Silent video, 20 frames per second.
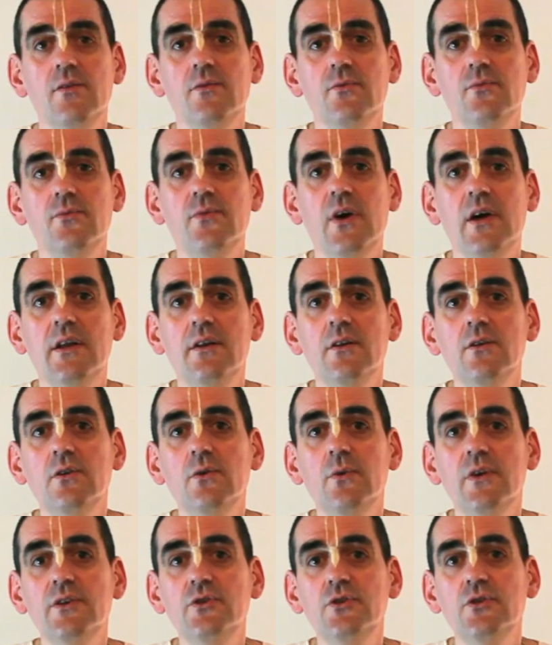Final
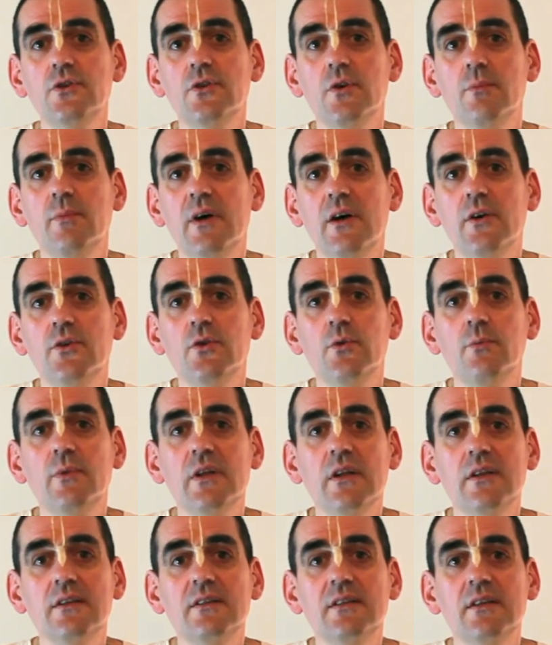question about
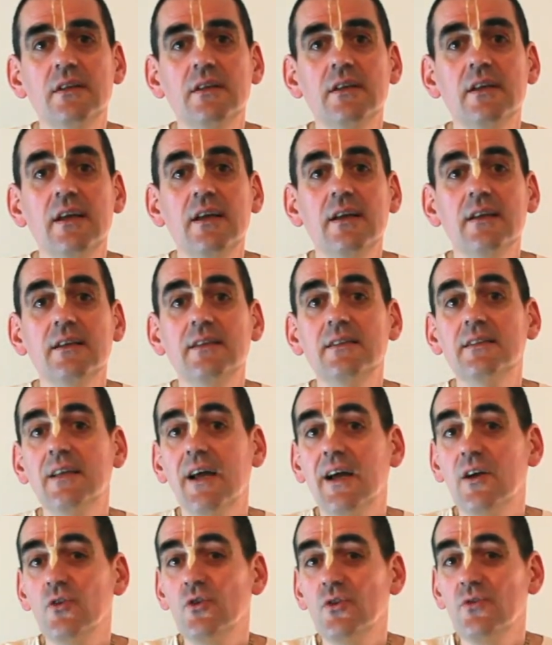humility is,
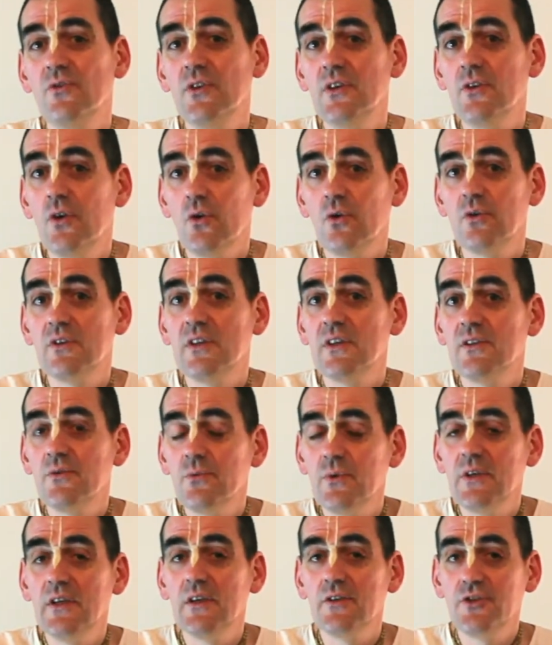how do we know that
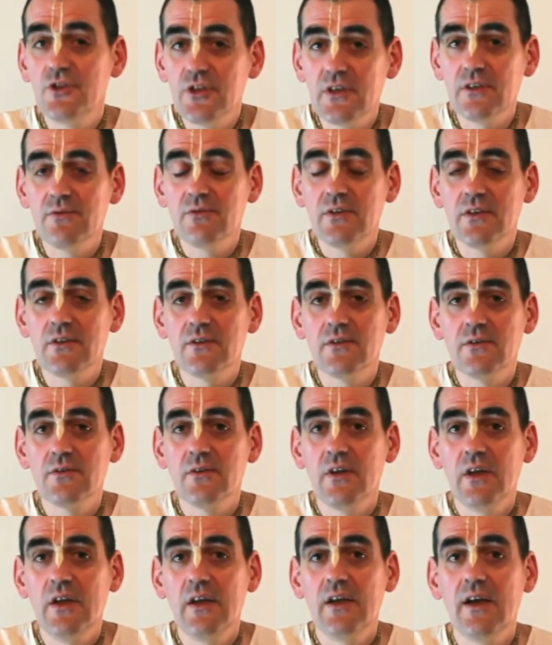we achieved it?
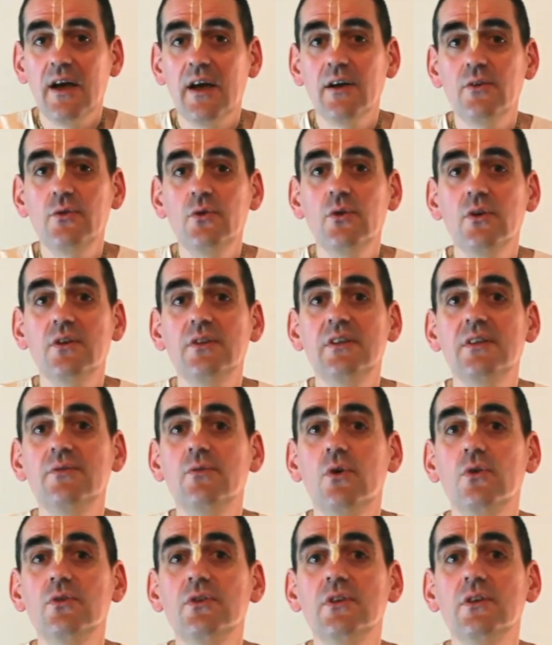How do a
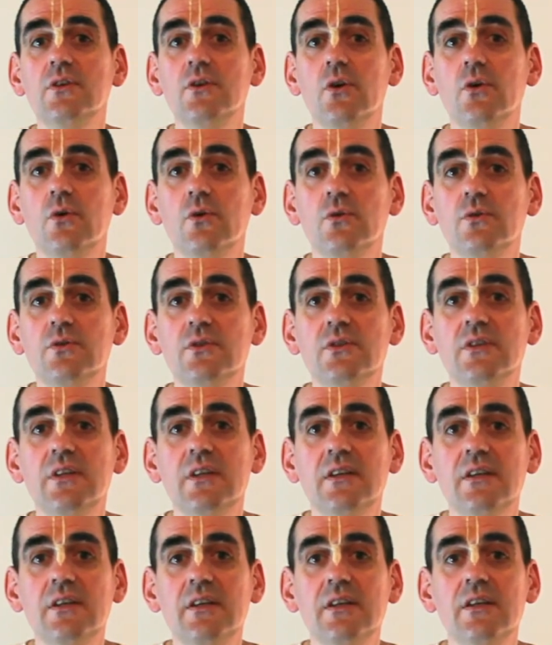devotee knows
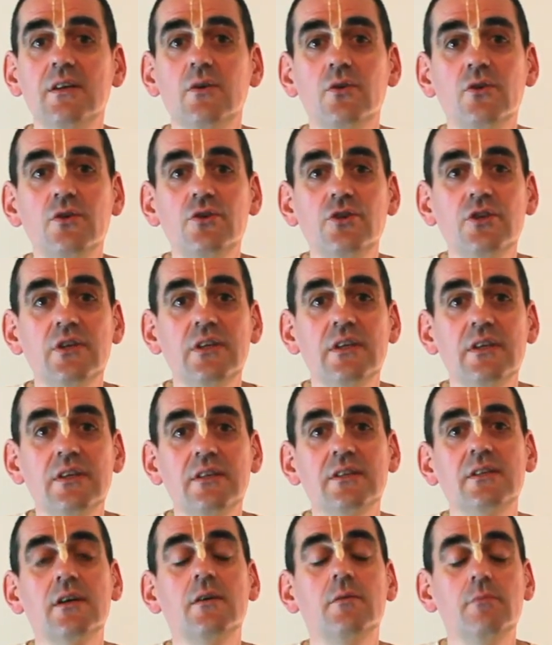that he or she
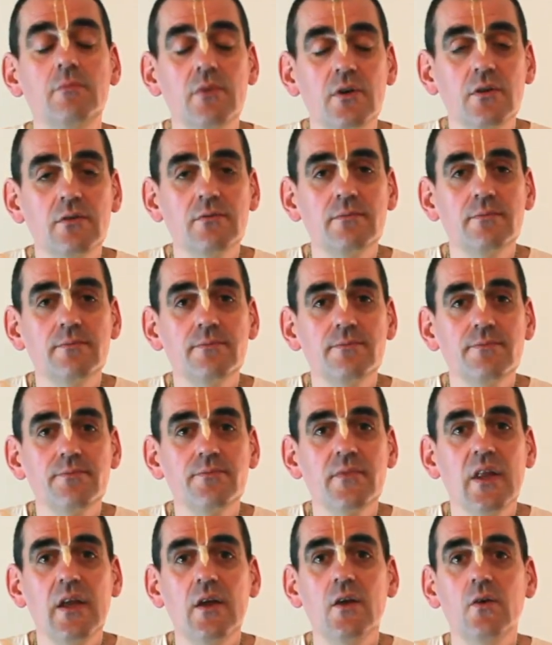is humble?
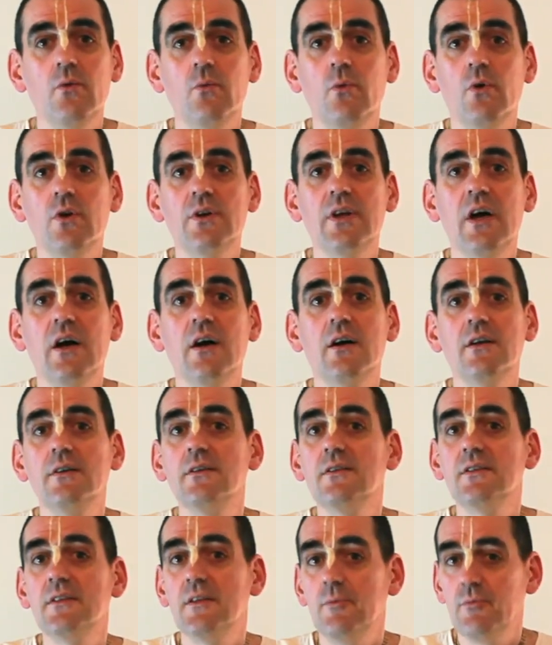What are
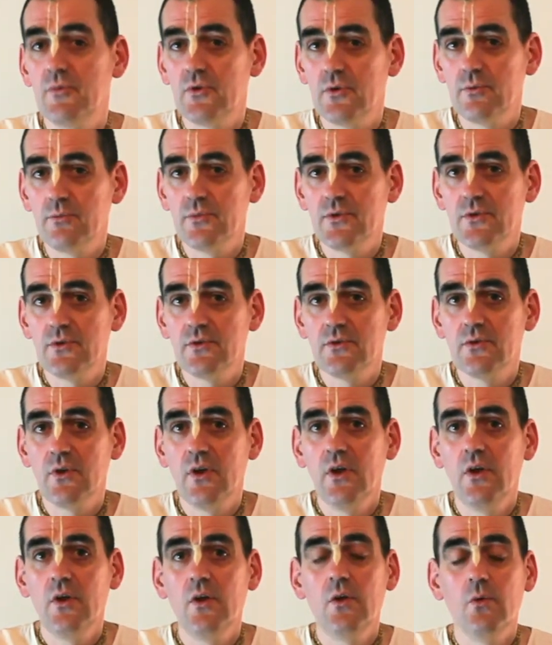the symptoms?
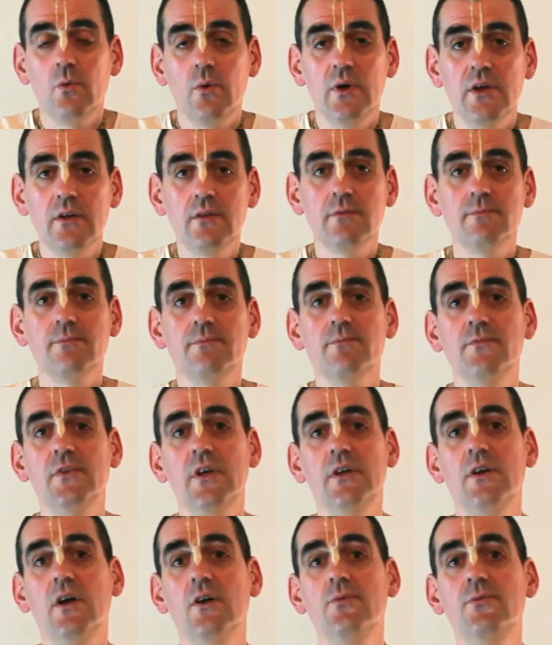Well,
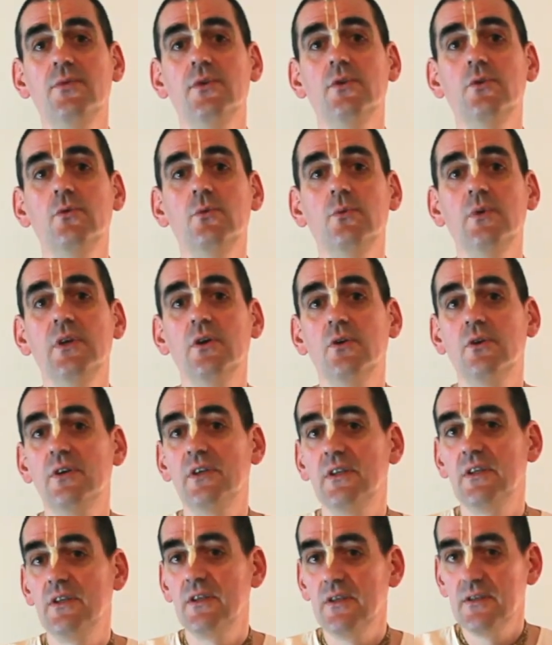there are few we
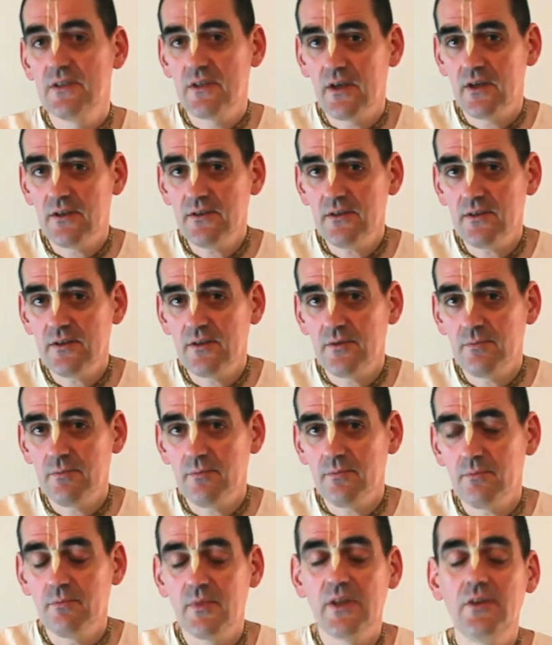already discussed,
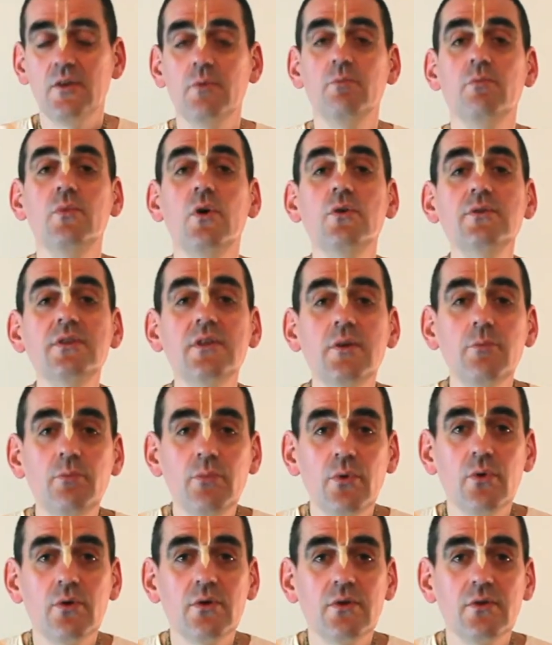but the most
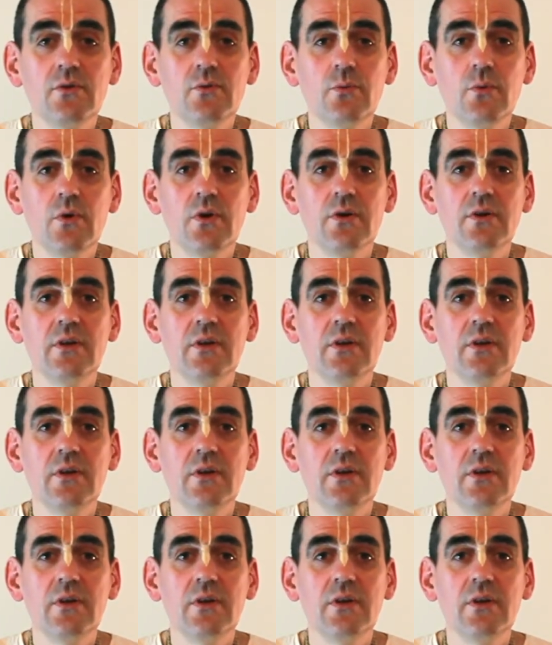important one